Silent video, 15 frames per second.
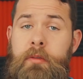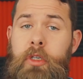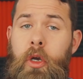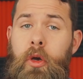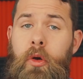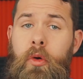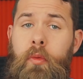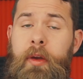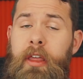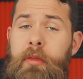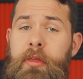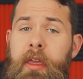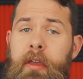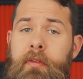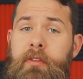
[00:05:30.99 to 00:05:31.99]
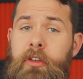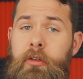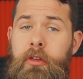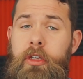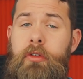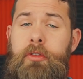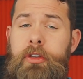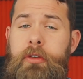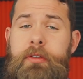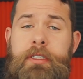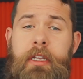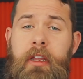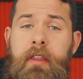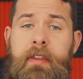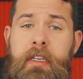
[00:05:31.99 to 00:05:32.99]
So what do you think? Do you use
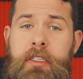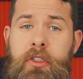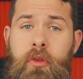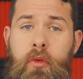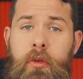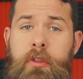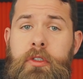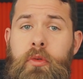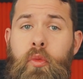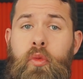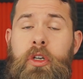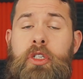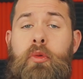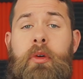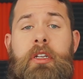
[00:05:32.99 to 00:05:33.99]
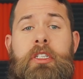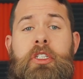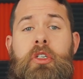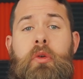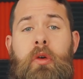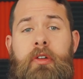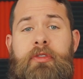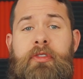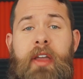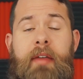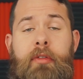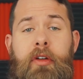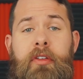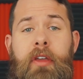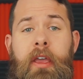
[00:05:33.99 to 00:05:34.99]
any of these tools? Which one is your
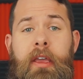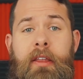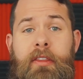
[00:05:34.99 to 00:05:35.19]
favorite?